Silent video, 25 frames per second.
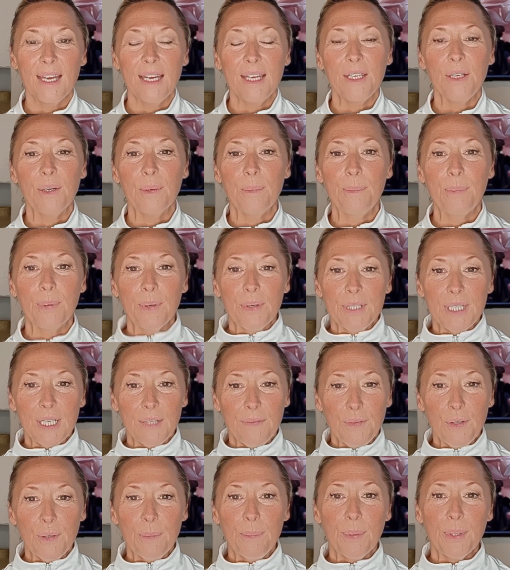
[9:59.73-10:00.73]
Your body,
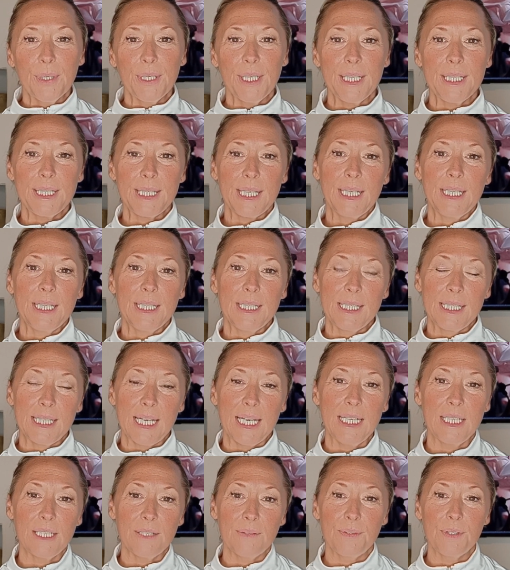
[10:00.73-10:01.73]
if your body is in a
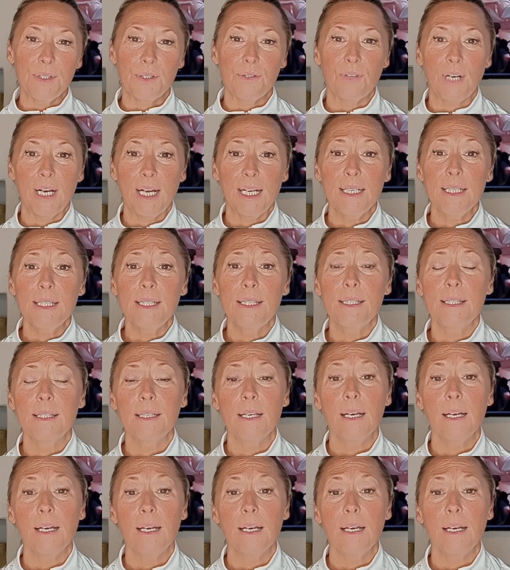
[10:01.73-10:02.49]
state of stress,